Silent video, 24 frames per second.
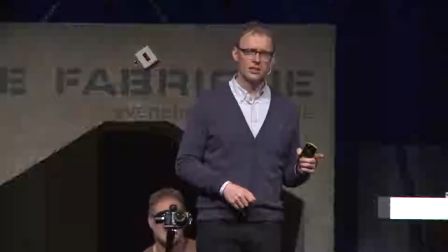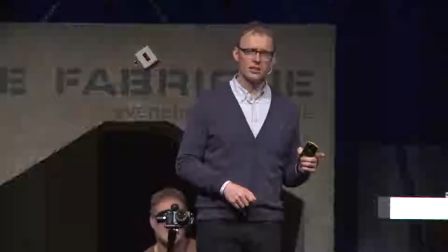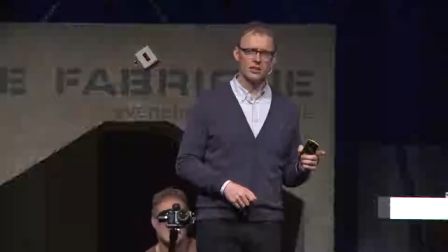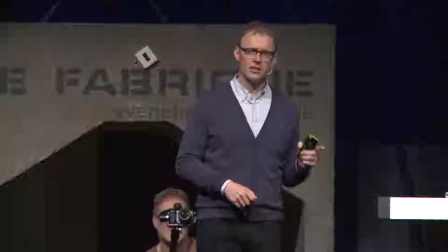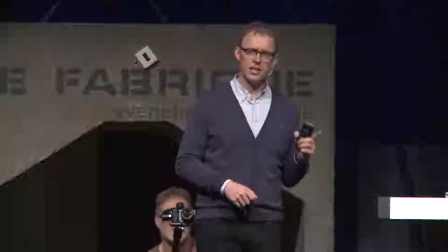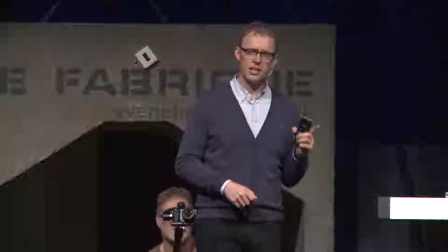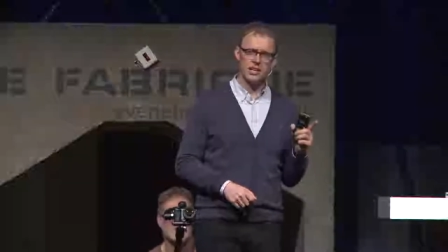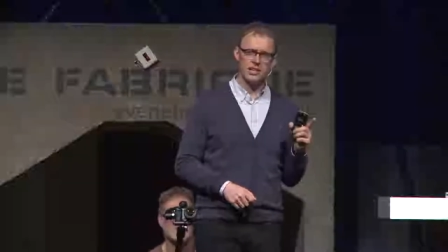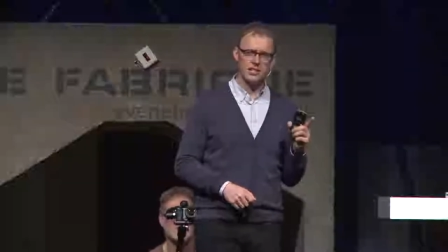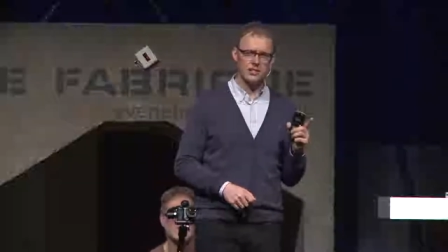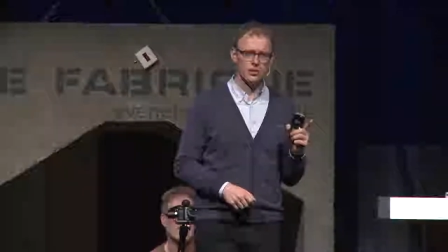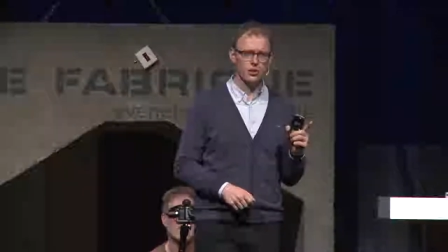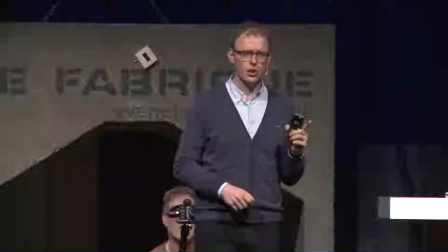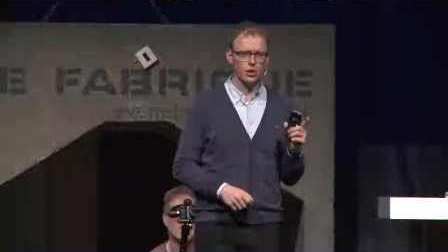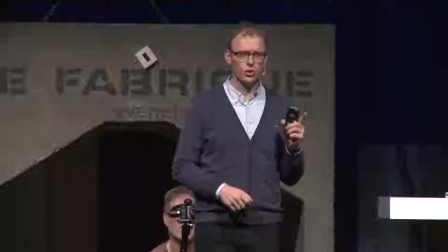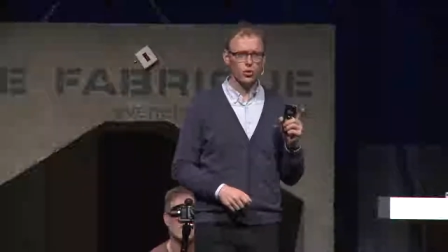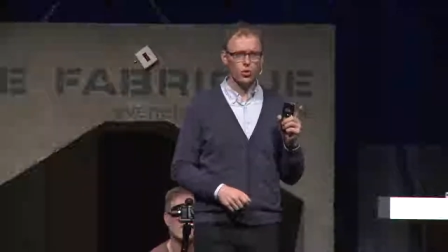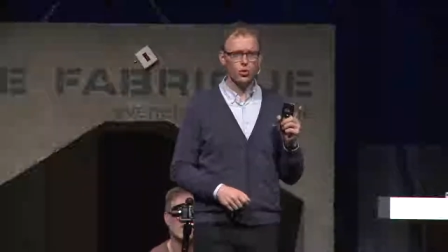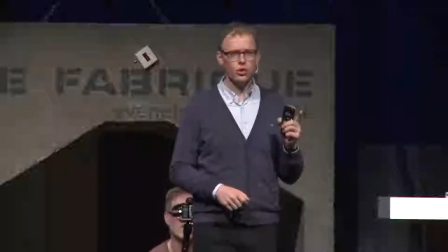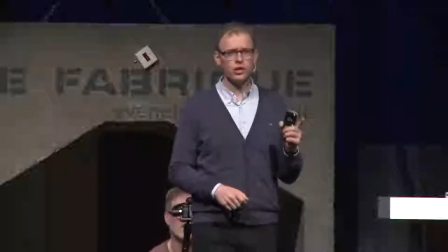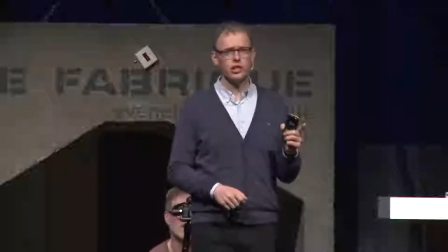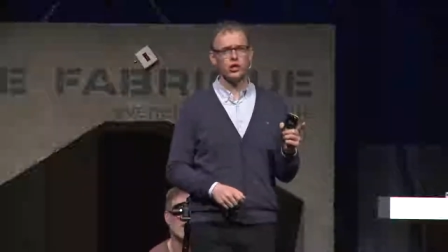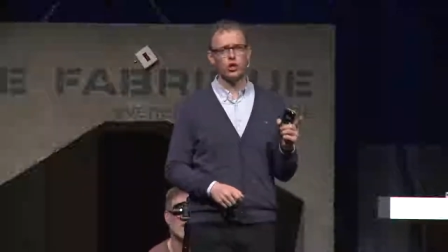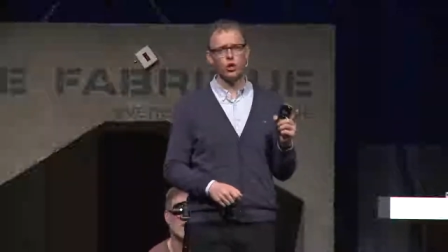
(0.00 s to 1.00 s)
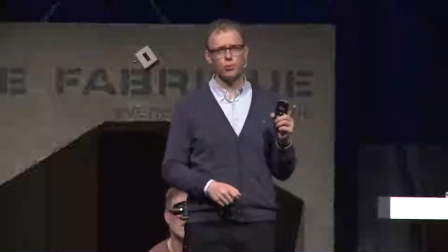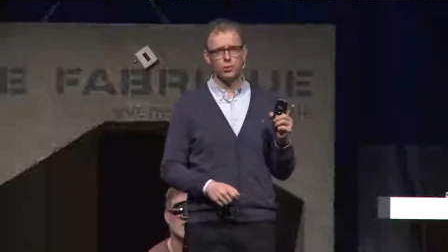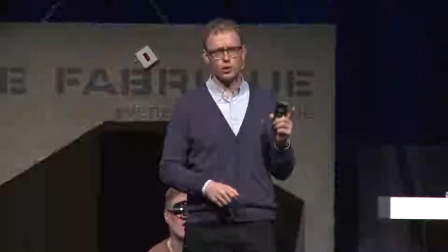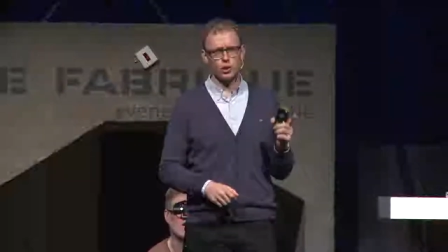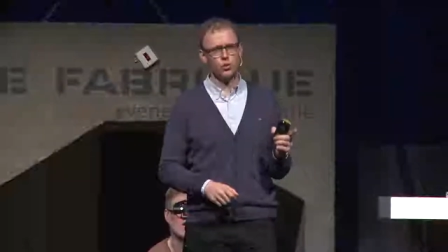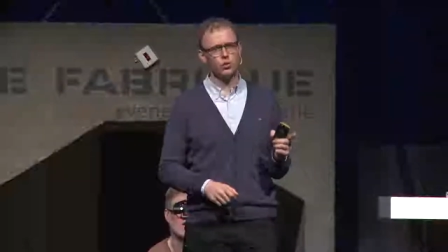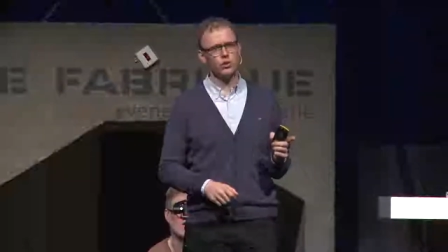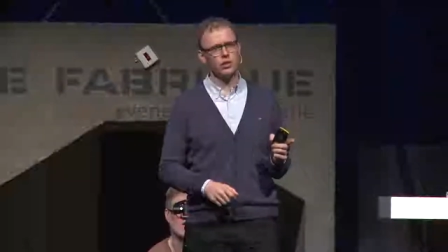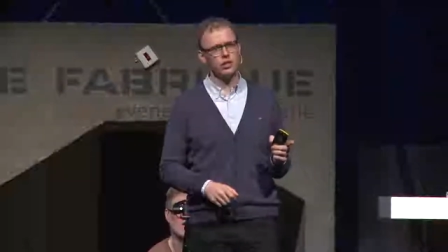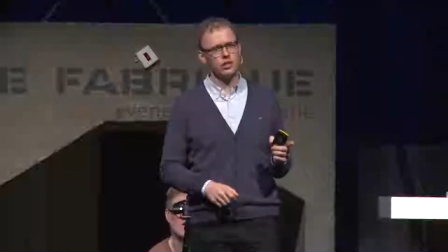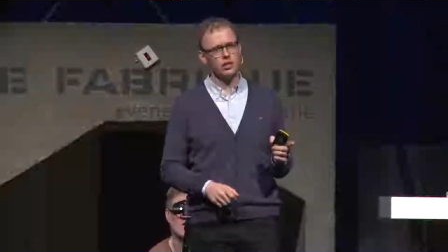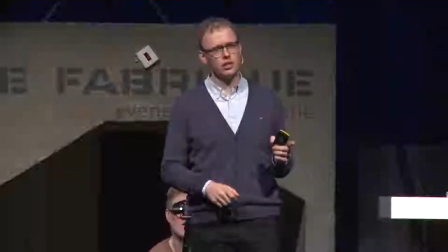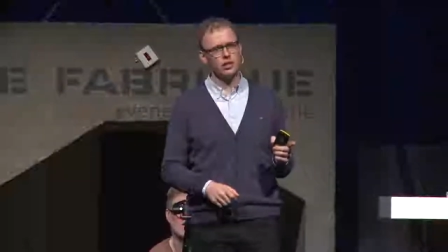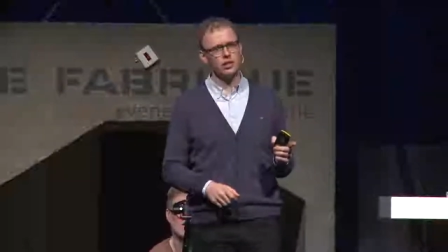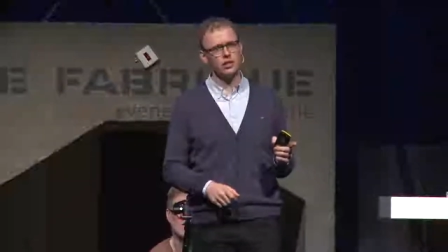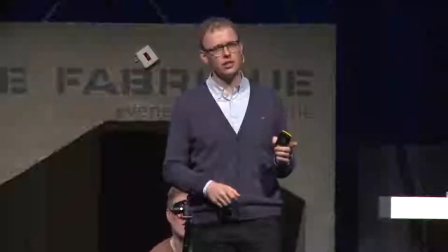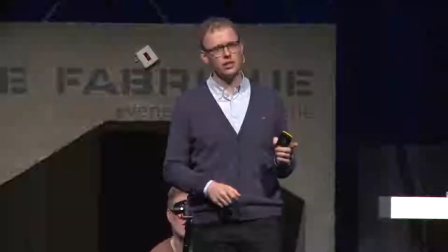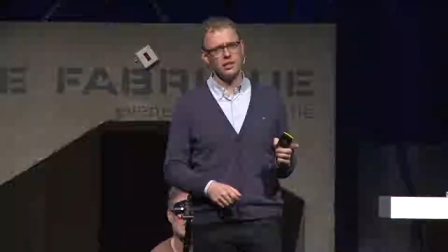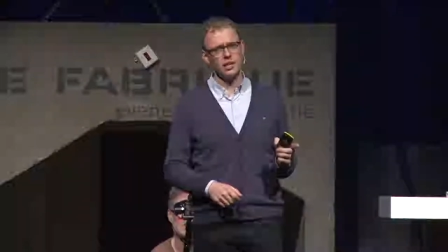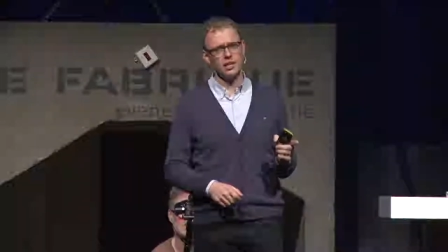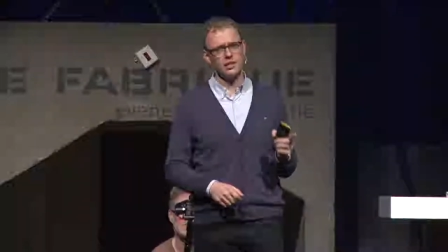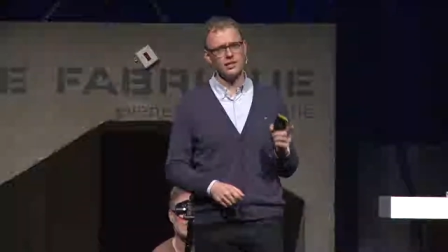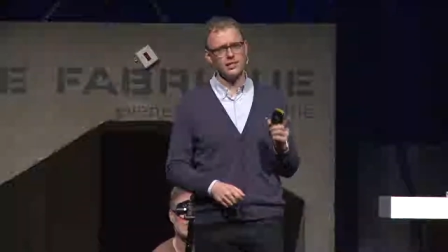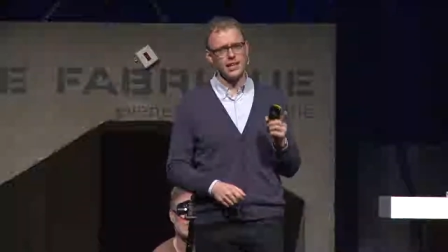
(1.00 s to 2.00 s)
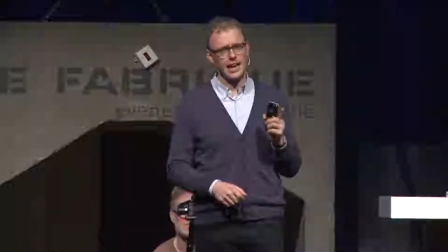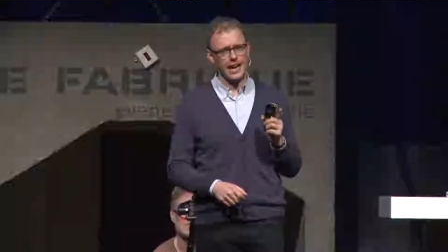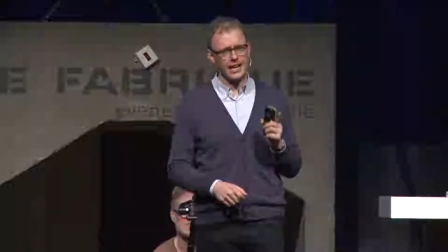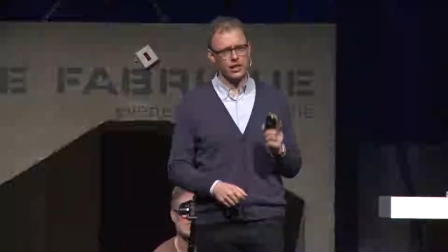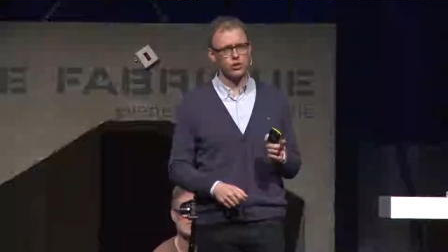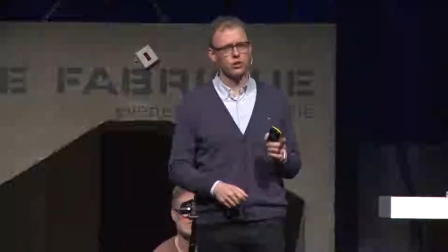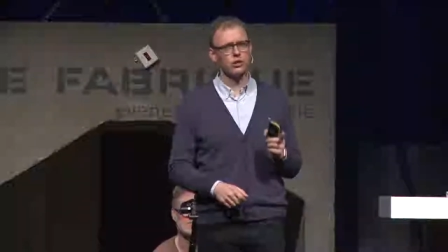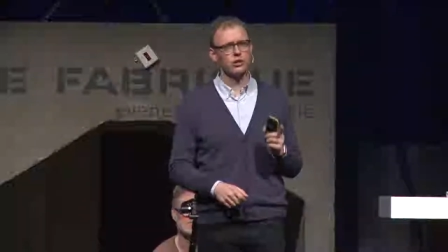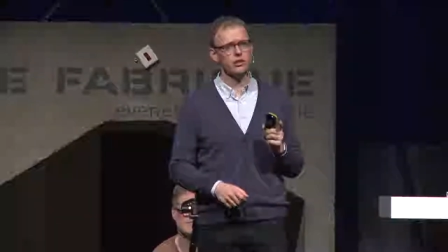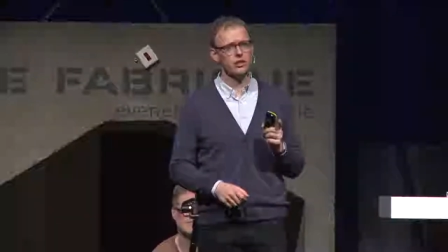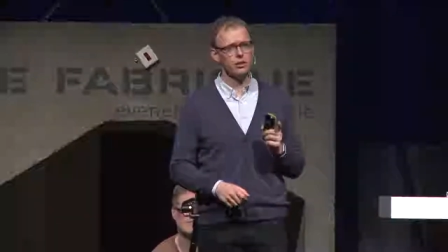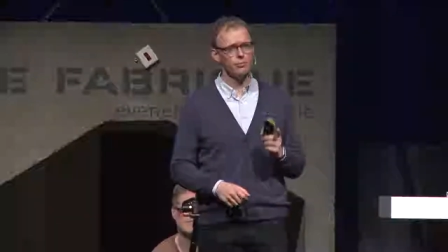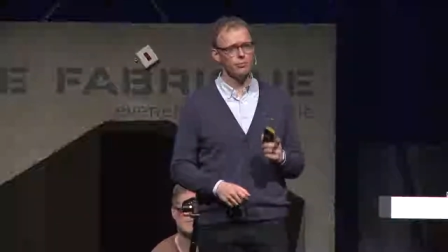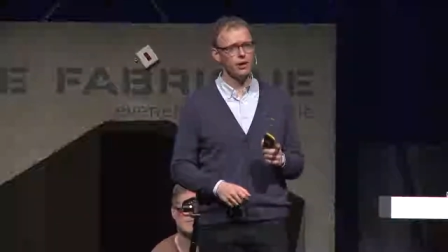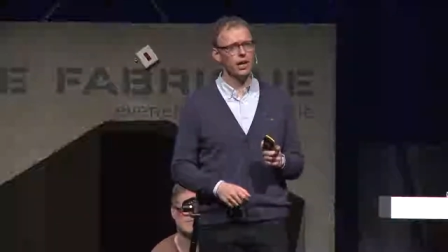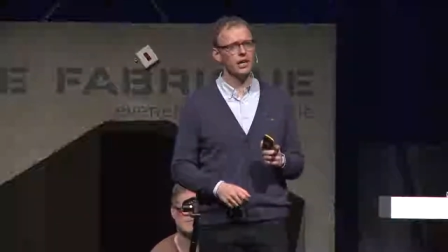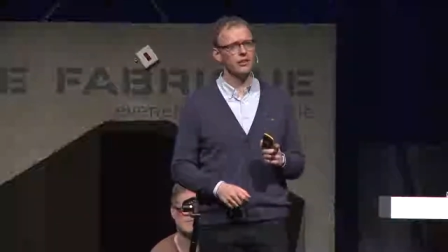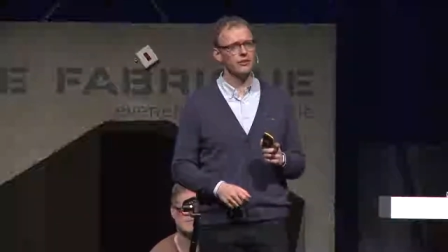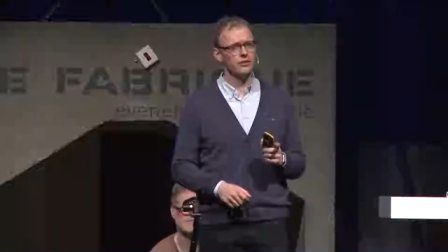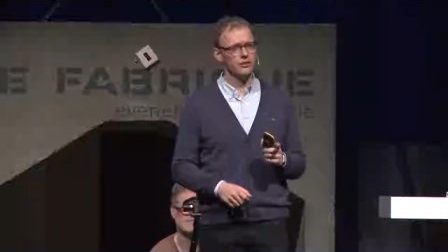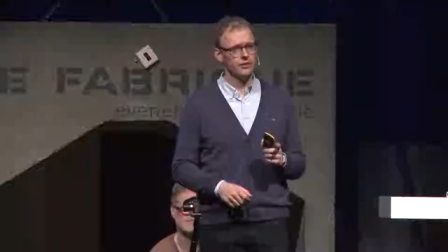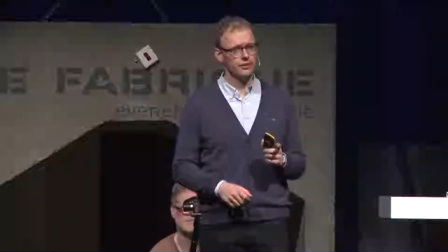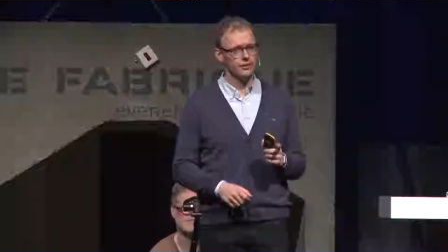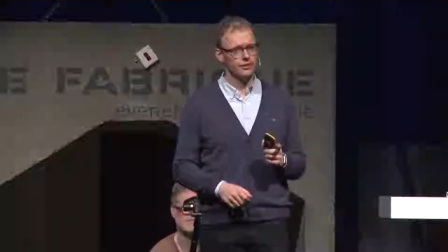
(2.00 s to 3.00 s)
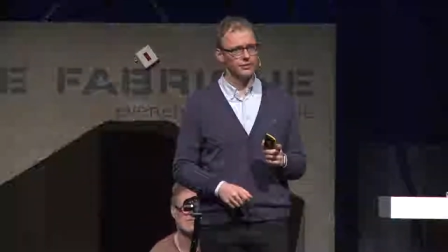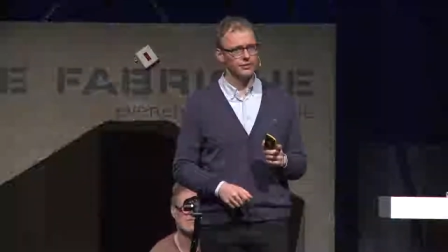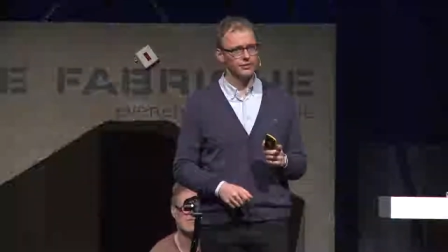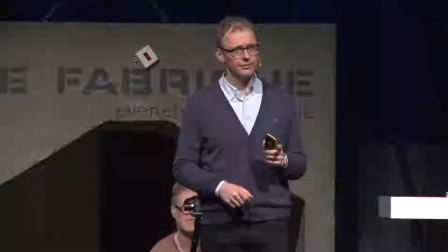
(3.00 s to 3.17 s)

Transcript: there is not only an opportunity, there is actual demand.